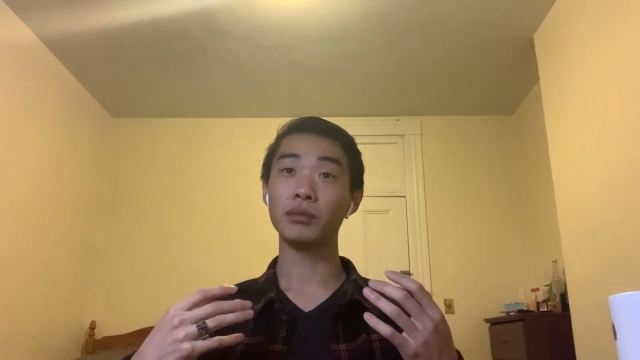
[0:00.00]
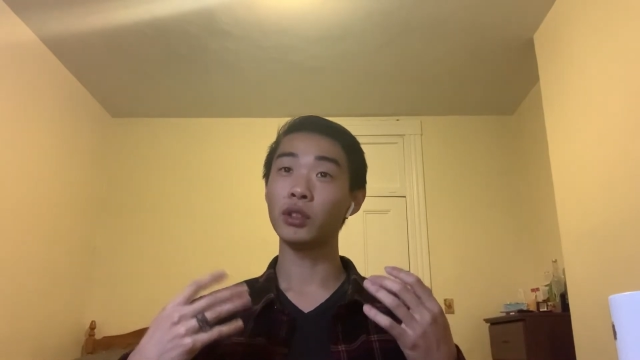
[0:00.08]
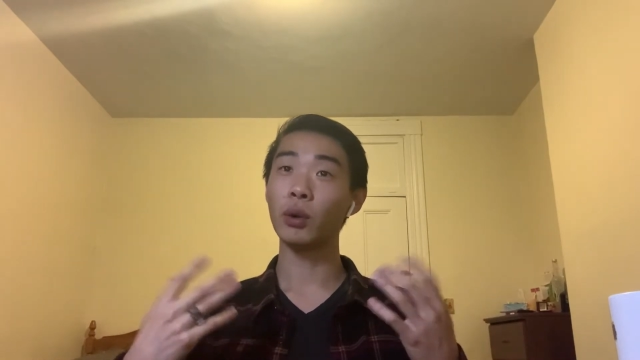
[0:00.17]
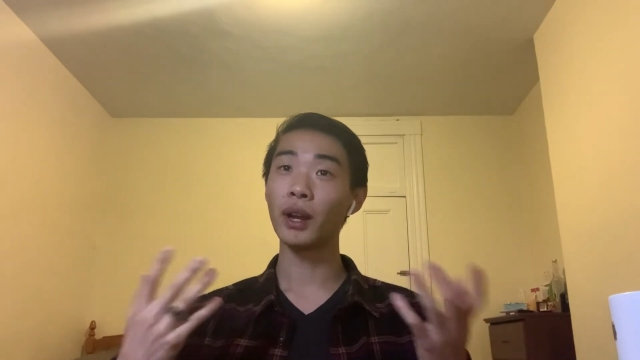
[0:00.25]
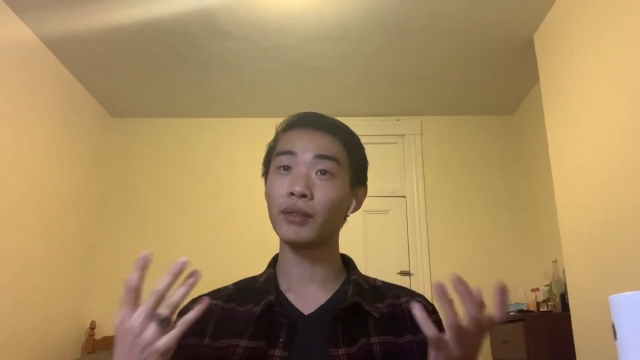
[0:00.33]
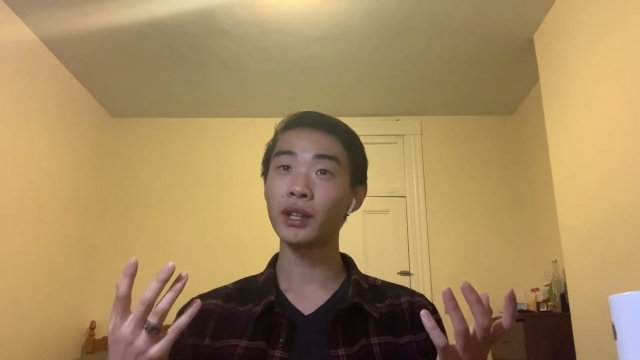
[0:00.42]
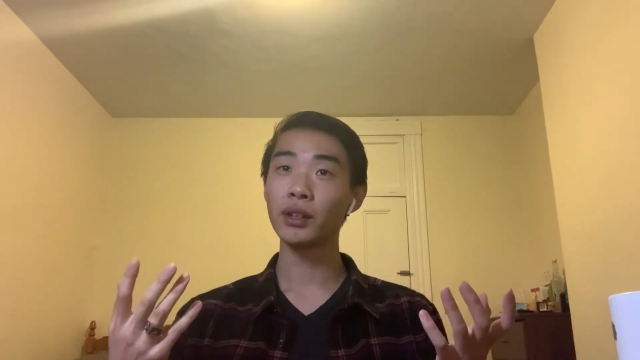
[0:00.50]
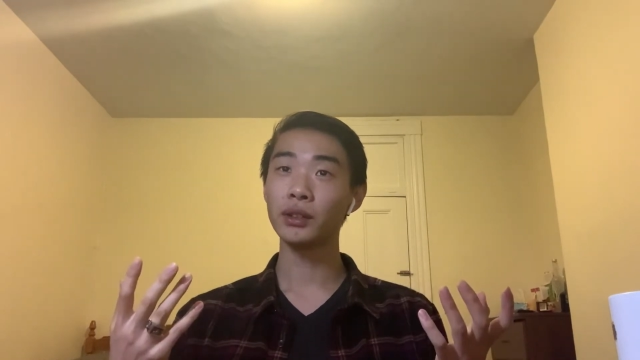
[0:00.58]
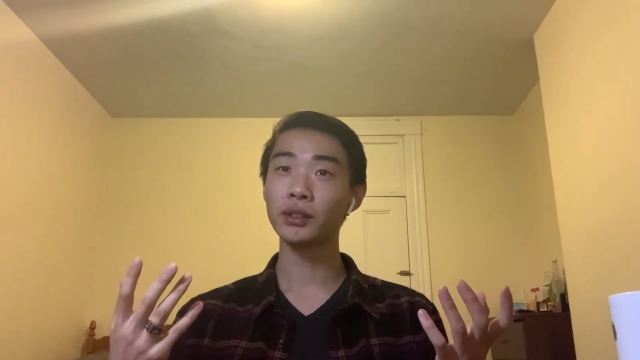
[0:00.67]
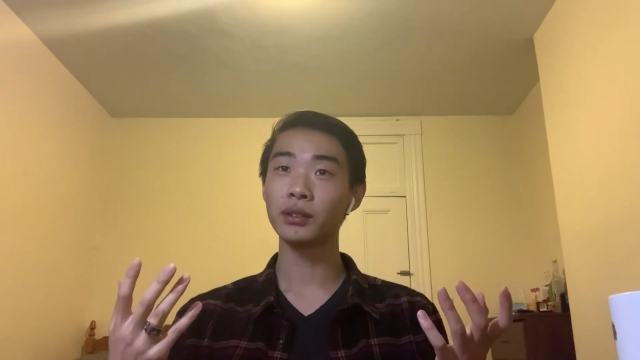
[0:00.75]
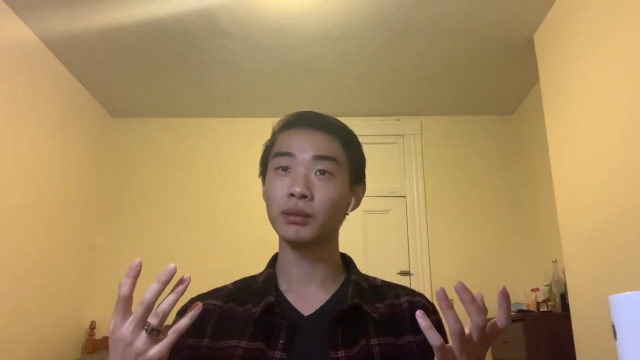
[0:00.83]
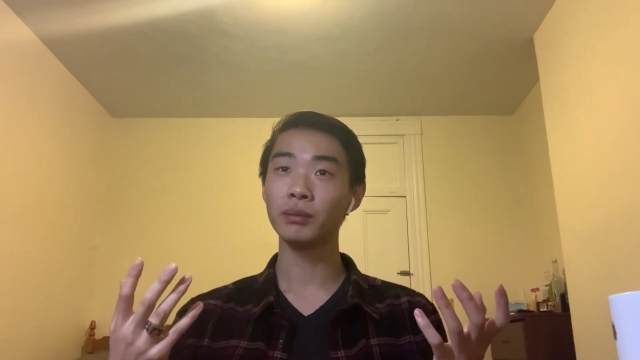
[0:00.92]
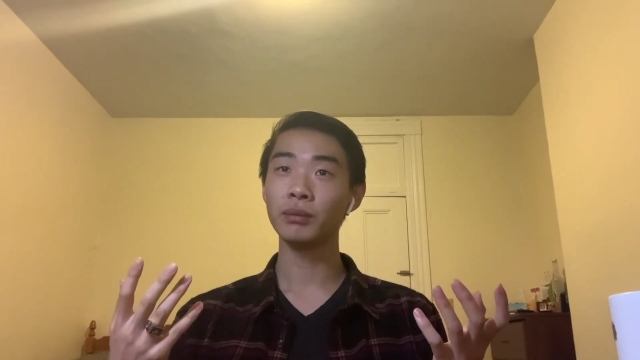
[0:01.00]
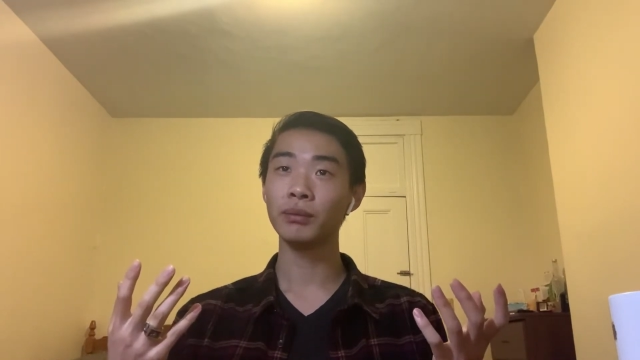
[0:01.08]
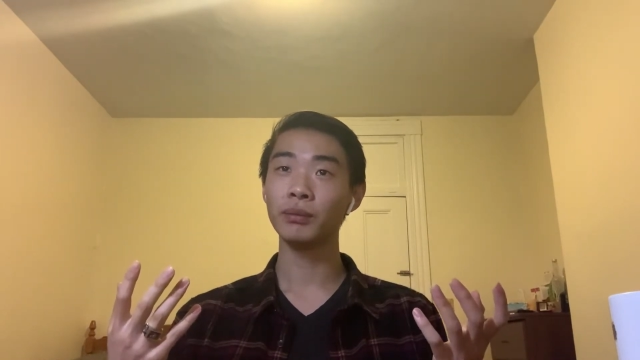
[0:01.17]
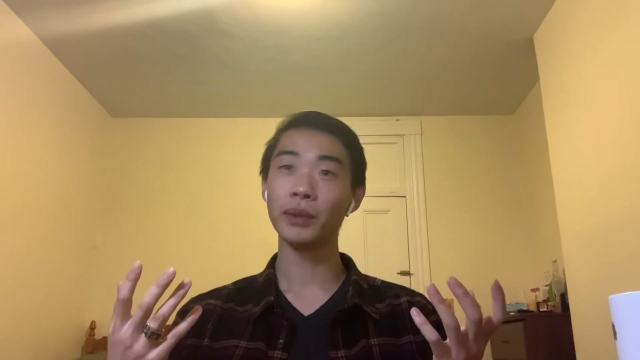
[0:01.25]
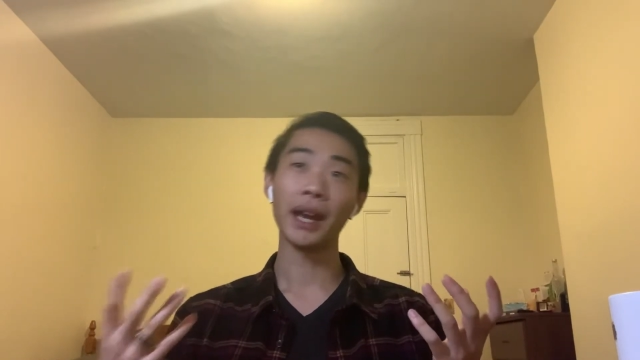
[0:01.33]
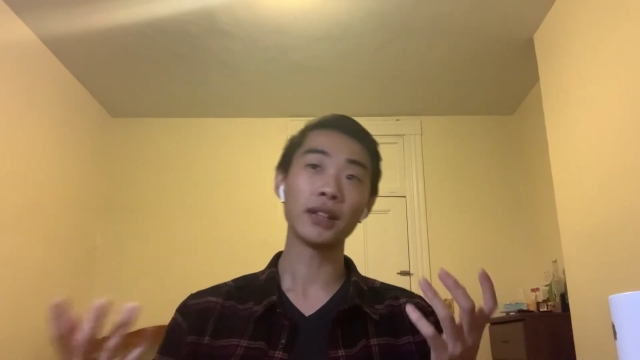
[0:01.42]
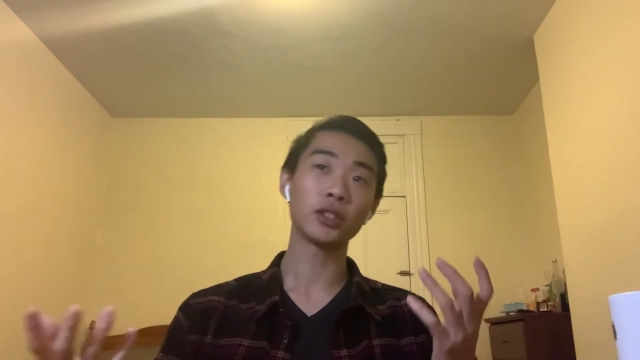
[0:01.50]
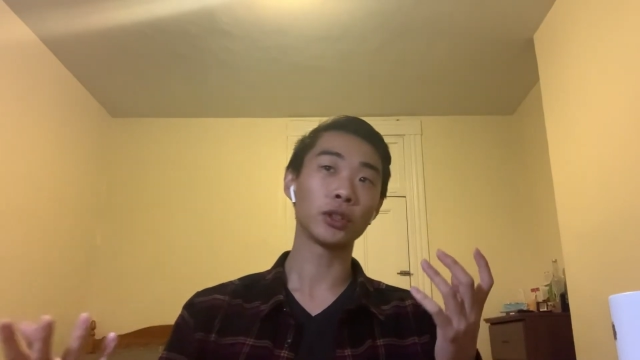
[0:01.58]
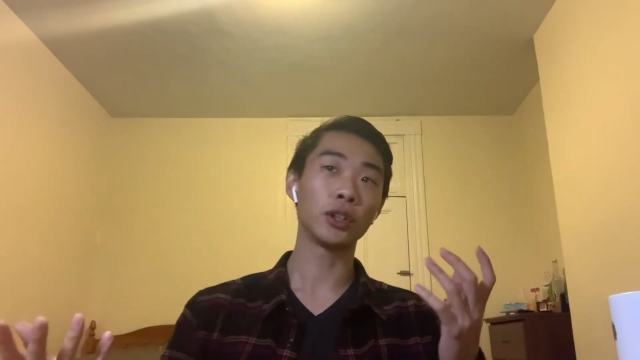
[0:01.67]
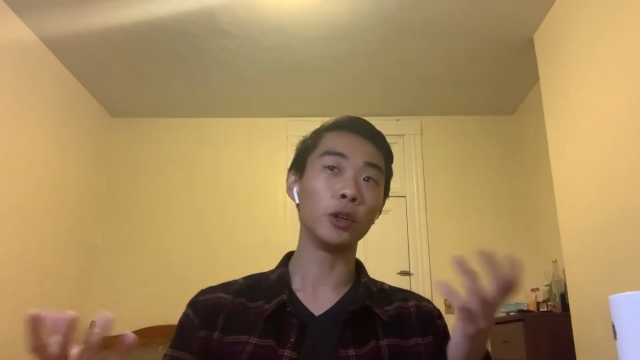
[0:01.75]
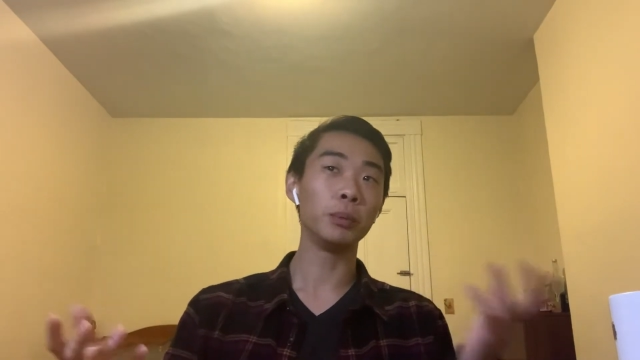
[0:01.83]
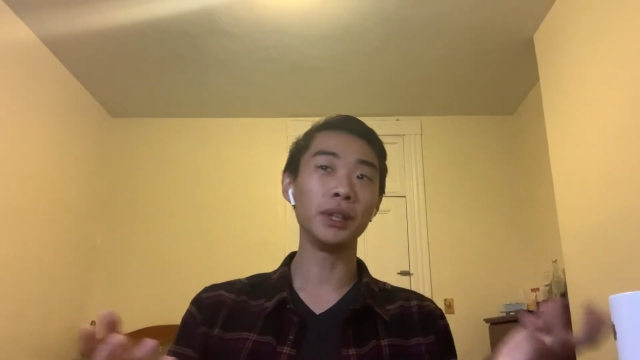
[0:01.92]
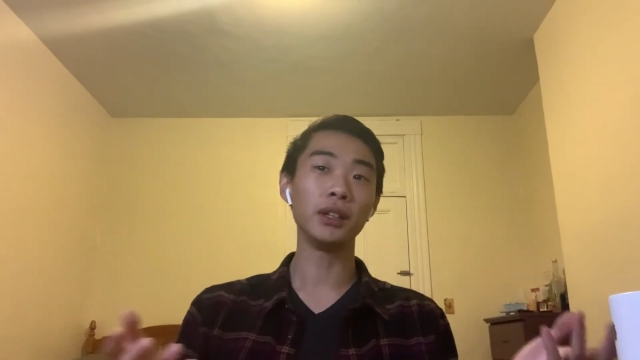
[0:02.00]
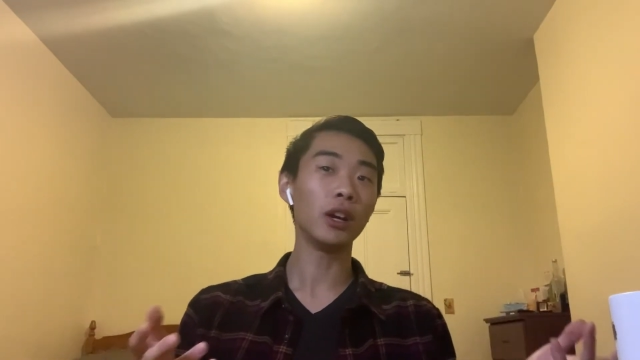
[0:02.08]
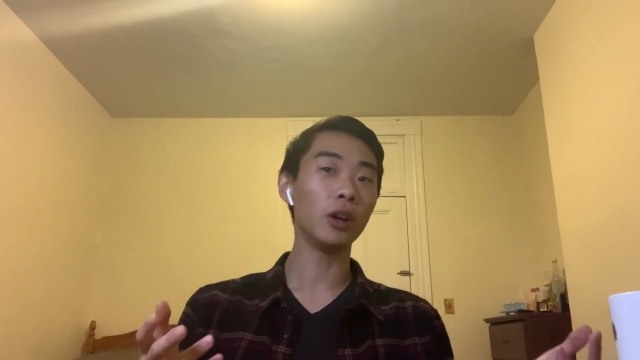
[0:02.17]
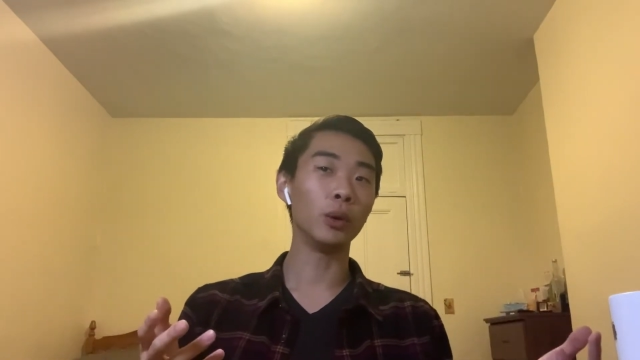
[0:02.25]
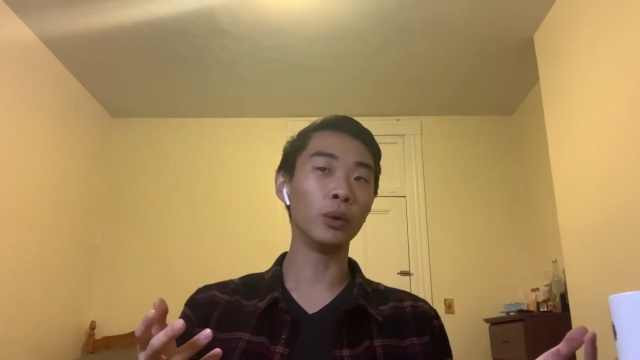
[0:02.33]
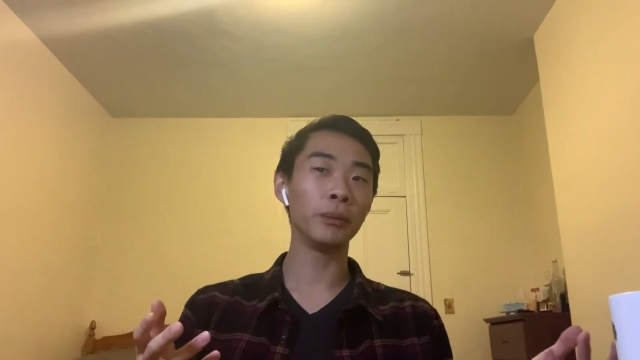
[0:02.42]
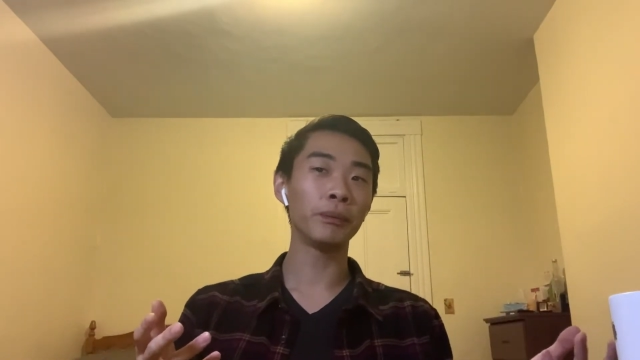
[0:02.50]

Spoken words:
don't have tails? The answer could be no,